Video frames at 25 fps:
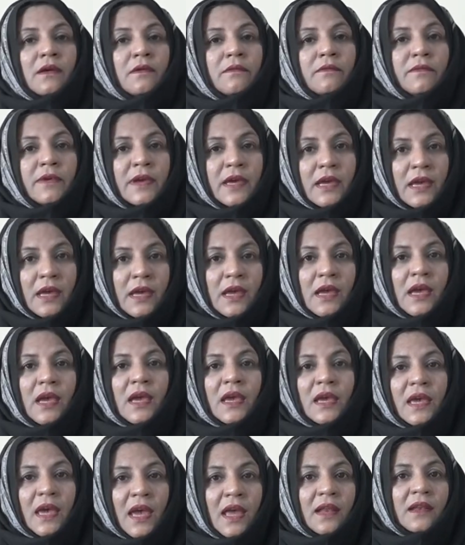we
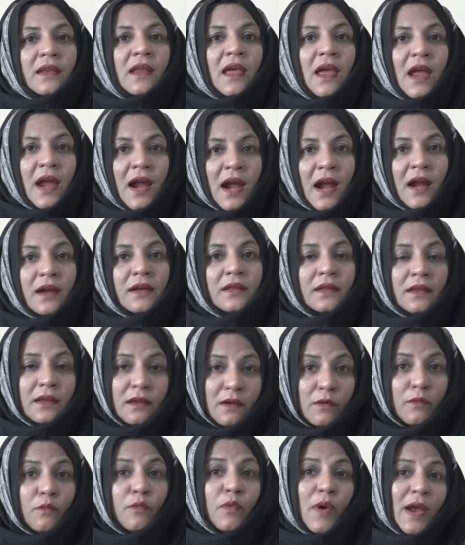can add
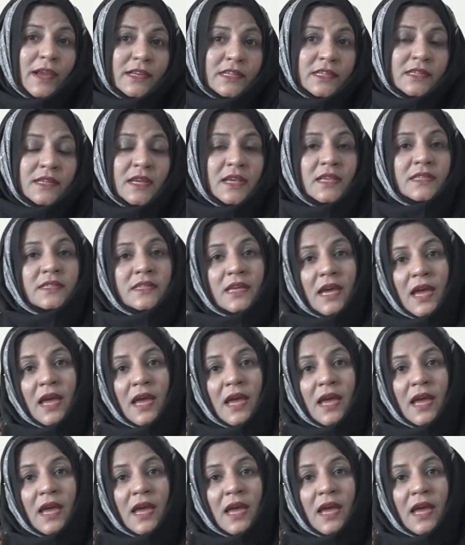whiteness